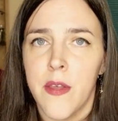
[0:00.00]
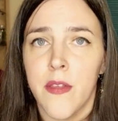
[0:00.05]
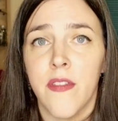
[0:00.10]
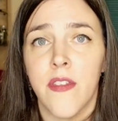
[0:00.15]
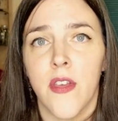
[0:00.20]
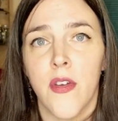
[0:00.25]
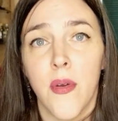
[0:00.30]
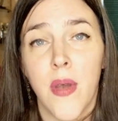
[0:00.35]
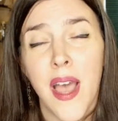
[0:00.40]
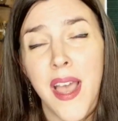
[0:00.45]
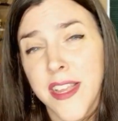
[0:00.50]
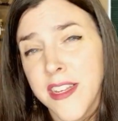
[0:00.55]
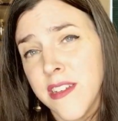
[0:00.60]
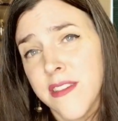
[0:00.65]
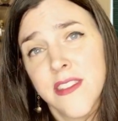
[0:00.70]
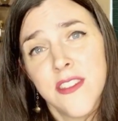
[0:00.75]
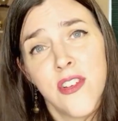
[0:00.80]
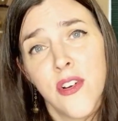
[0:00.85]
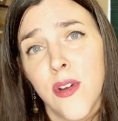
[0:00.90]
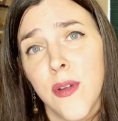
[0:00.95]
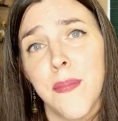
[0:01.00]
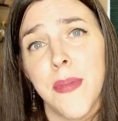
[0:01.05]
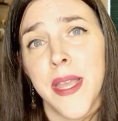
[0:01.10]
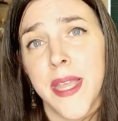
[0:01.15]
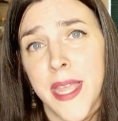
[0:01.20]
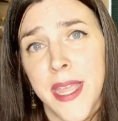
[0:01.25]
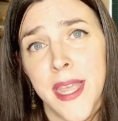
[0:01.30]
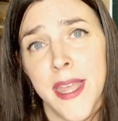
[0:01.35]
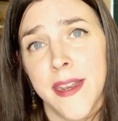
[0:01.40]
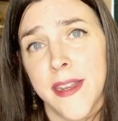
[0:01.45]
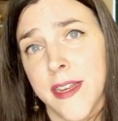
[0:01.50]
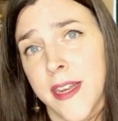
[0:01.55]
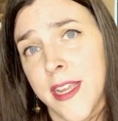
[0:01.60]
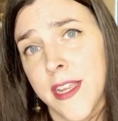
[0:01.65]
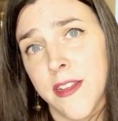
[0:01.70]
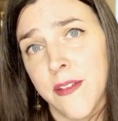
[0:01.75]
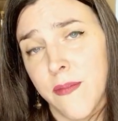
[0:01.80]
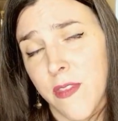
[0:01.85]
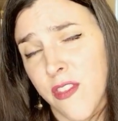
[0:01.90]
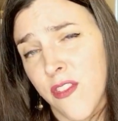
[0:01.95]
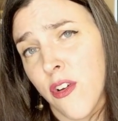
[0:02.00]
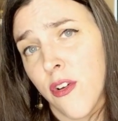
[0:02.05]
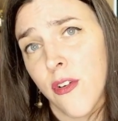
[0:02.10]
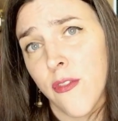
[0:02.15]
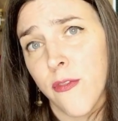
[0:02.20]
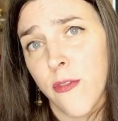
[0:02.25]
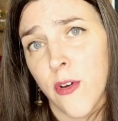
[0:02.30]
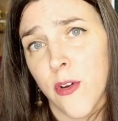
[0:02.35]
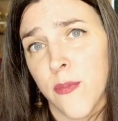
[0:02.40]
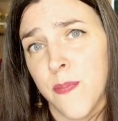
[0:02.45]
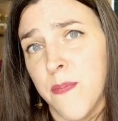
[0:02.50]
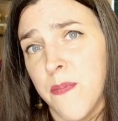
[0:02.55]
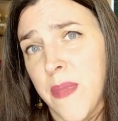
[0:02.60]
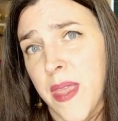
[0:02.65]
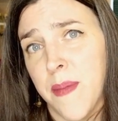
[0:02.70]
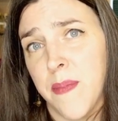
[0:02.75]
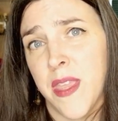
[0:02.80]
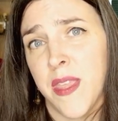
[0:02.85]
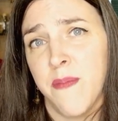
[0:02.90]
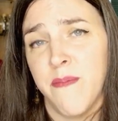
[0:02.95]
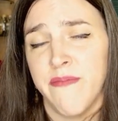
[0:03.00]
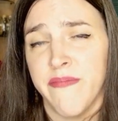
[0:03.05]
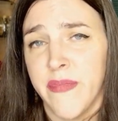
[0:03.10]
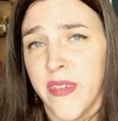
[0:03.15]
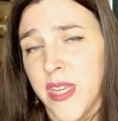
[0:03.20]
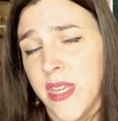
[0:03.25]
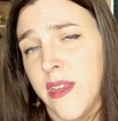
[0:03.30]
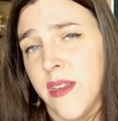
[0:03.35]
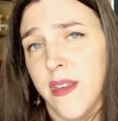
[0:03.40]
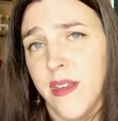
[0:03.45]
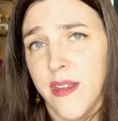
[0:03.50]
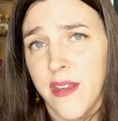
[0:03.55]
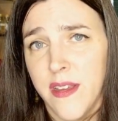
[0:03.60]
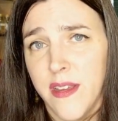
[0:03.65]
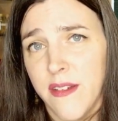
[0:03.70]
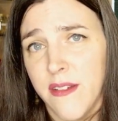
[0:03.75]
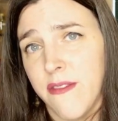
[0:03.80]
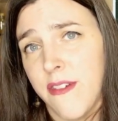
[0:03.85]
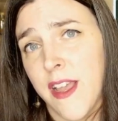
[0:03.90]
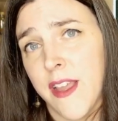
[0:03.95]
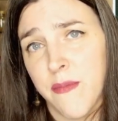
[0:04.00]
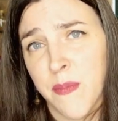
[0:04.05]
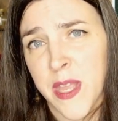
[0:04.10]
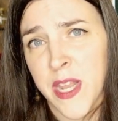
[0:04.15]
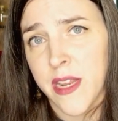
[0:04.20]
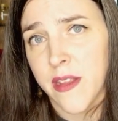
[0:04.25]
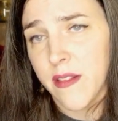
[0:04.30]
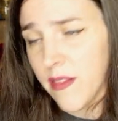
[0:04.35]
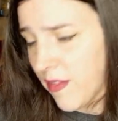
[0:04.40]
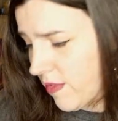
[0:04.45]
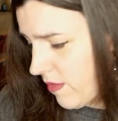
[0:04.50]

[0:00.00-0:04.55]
so I just stir it by hand, and I stir for maybe 5 minutes.